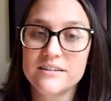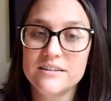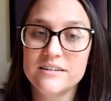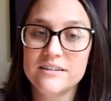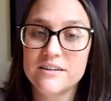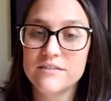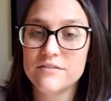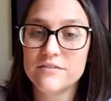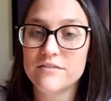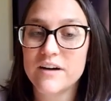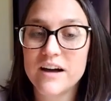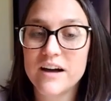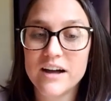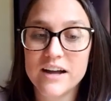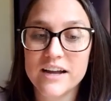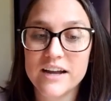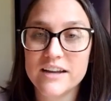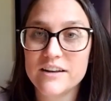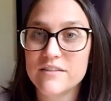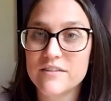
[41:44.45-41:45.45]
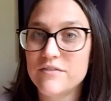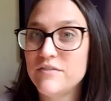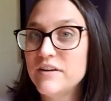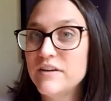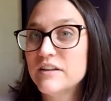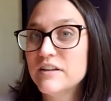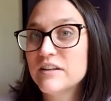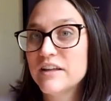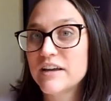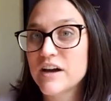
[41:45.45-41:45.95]
divine
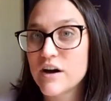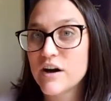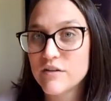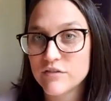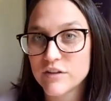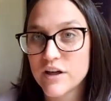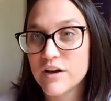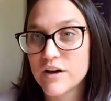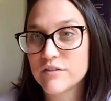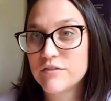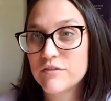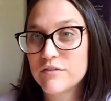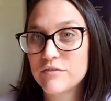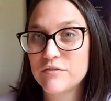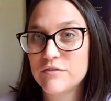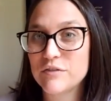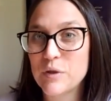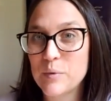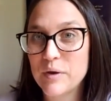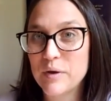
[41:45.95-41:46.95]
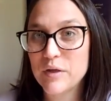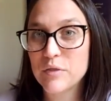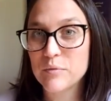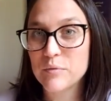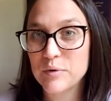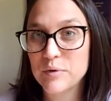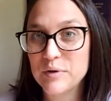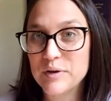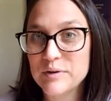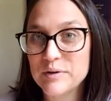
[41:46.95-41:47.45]
feeling of love flowing
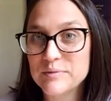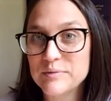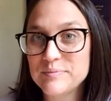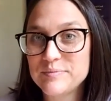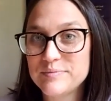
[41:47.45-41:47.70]
through you.